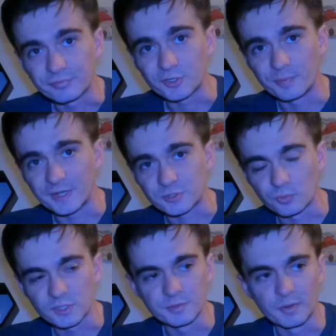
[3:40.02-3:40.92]
I do have to go back
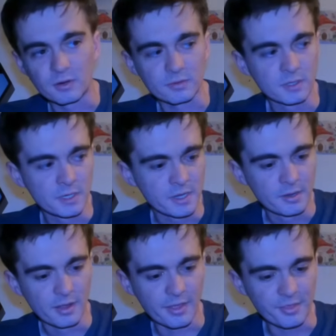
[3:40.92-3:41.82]
to work tomorrow.
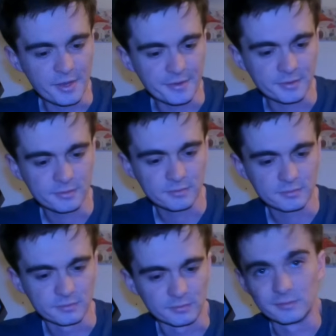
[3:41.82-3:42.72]
And then
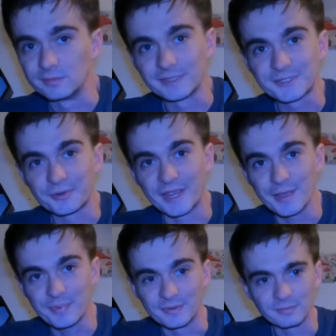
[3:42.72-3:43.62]
let's go
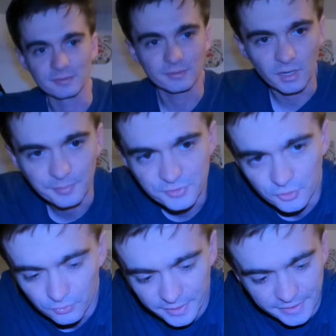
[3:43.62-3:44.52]
camping. I'm
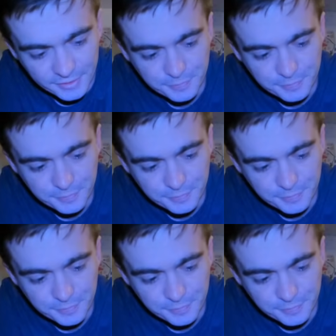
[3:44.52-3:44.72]
so ready.